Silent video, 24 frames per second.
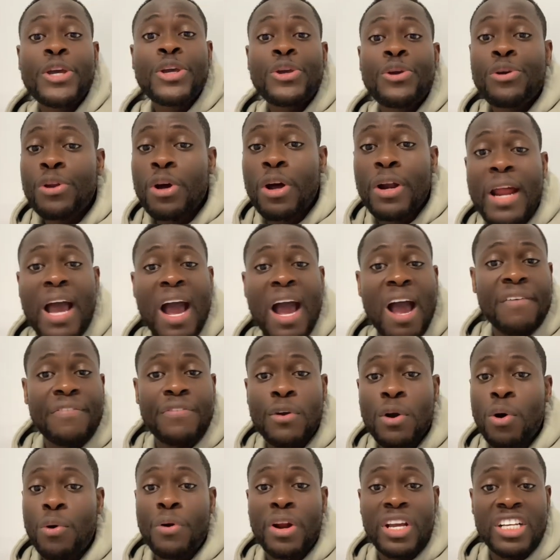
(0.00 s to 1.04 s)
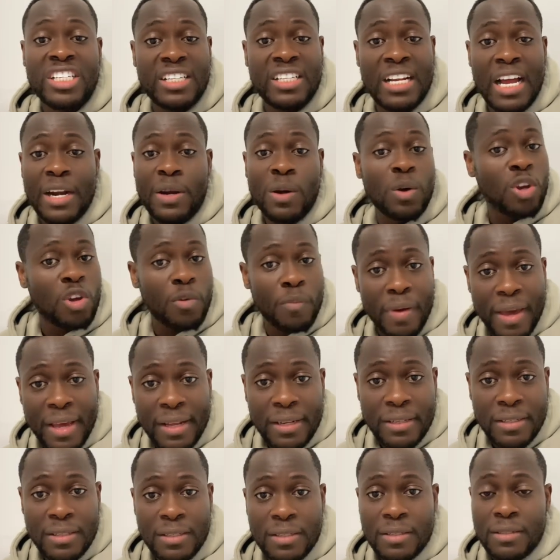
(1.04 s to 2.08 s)
you don't have your original
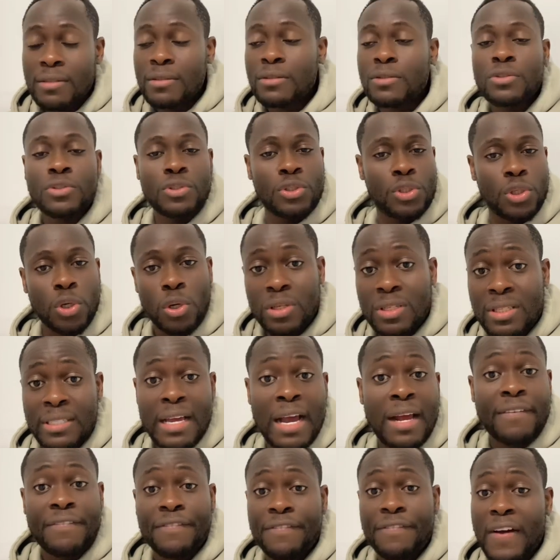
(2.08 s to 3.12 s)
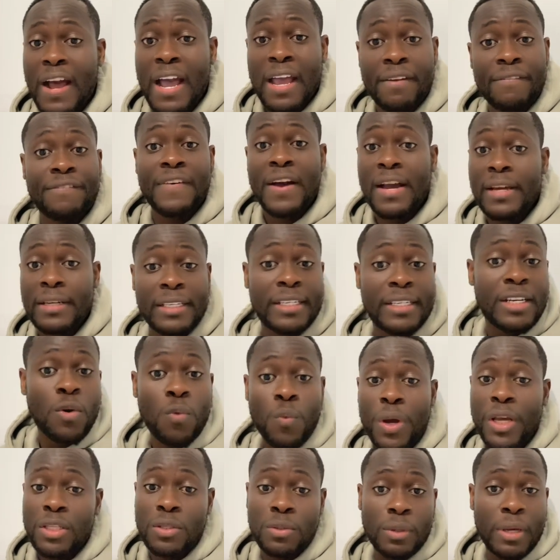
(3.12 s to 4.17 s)
documents, just start finding a
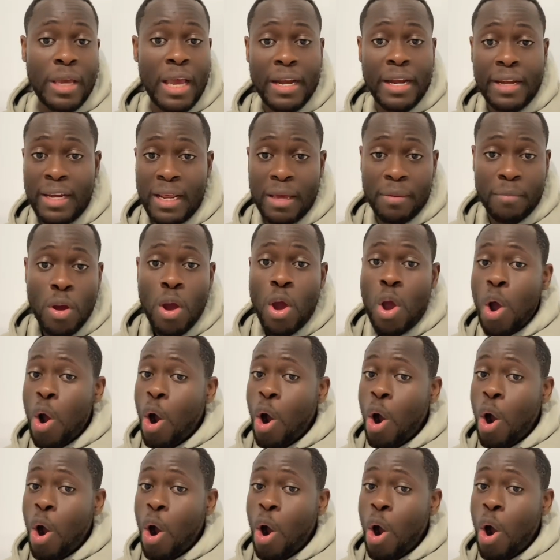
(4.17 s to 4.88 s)
way to get them,